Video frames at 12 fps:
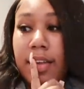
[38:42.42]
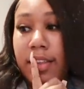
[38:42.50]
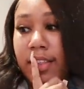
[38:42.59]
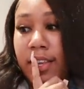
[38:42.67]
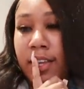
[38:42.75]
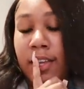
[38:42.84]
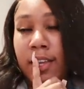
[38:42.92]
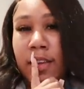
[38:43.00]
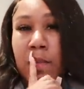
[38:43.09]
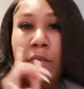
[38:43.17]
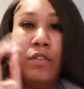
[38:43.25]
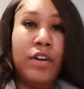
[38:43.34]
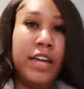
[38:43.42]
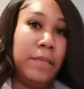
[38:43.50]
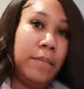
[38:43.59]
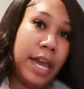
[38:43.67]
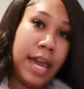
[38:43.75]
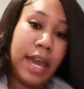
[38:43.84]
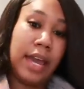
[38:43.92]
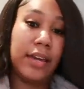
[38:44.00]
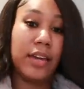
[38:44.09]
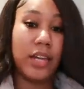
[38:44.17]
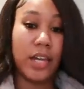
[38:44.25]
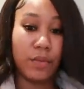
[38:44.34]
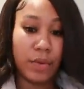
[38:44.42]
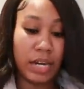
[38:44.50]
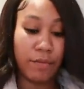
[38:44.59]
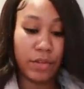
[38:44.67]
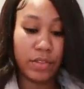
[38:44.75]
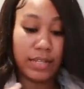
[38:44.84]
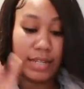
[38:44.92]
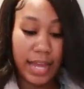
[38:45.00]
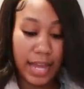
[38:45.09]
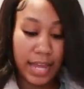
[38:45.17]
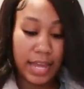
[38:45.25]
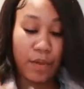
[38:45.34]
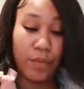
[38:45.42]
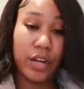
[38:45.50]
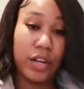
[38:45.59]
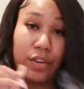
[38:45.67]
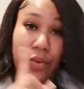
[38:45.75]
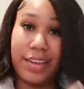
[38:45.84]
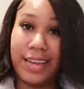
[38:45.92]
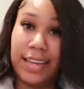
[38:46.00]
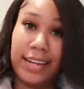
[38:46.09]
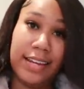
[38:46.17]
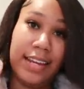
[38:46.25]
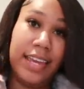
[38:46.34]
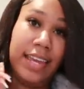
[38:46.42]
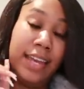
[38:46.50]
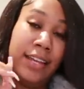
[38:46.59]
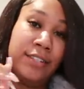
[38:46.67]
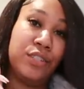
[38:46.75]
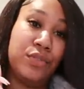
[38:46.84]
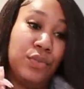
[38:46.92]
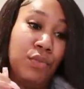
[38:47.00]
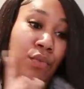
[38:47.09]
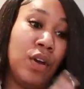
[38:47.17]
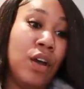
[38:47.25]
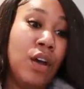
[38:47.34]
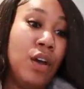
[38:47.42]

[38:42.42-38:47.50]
And then I'm gonna go ahead and pack, get ready for the day, and we're gonna go ahead and head to